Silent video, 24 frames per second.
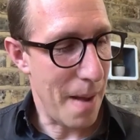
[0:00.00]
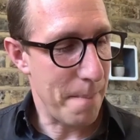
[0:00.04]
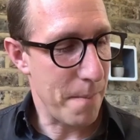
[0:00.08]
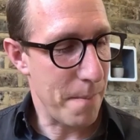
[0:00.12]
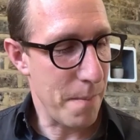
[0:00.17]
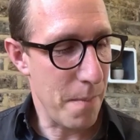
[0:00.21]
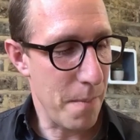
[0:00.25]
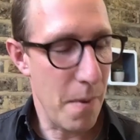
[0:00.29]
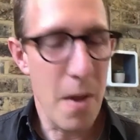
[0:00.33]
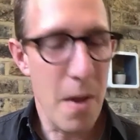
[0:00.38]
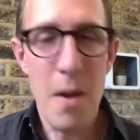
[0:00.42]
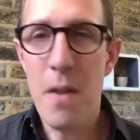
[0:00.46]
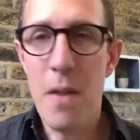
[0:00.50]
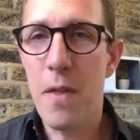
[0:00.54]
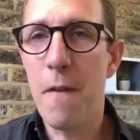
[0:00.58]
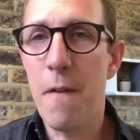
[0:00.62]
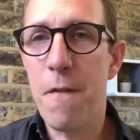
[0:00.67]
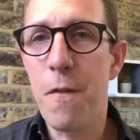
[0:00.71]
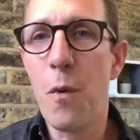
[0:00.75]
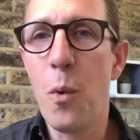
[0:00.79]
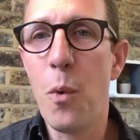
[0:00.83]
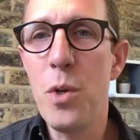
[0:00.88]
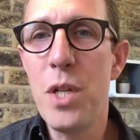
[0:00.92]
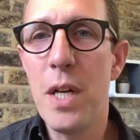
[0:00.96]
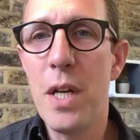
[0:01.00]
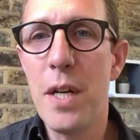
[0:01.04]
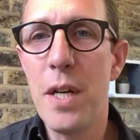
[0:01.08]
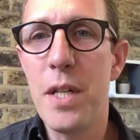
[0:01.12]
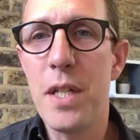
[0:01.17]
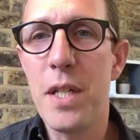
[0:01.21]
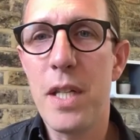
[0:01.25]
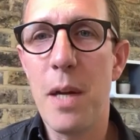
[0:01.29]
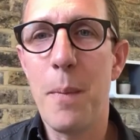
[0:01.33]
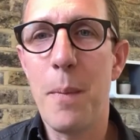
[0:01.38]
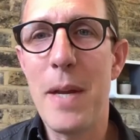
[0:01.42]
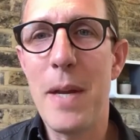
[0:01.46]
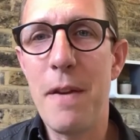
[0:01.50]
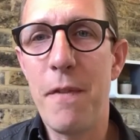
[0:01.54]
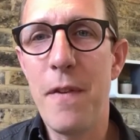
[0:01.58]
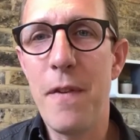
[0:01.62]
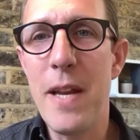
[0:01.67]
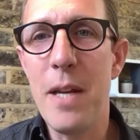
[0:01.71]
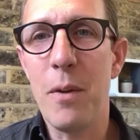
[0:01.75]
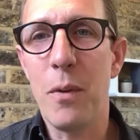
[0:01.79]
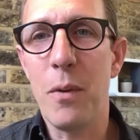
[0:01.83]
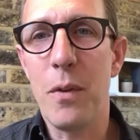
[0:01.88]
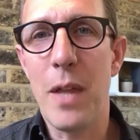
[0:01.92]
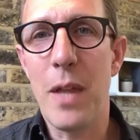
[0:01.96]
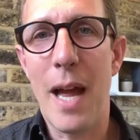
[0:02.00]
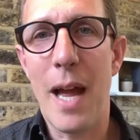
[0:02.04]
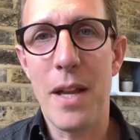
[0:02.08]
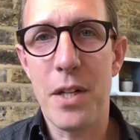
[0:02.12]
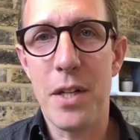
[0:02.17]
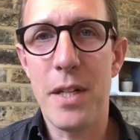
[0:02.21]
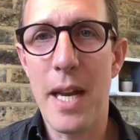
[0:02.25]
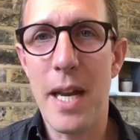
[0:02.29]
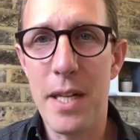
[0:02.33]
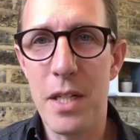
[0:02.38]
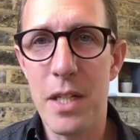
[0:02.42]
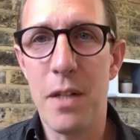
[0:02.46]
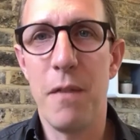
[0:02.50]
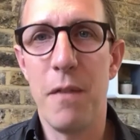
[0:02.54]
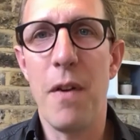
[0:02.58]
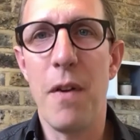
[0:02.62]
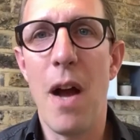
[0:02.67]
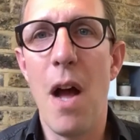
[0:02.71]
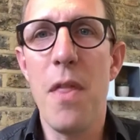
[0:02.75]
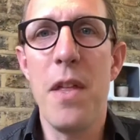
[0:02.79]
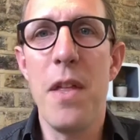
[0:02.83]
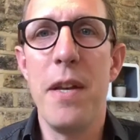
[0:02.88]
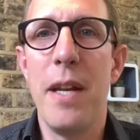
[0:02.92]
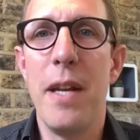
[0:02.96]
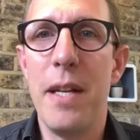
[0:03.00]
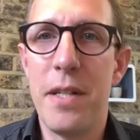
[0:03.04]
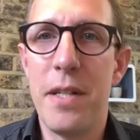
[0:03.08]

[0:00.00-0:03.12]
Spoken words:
the fraudulence that we feel, that sense of otherness,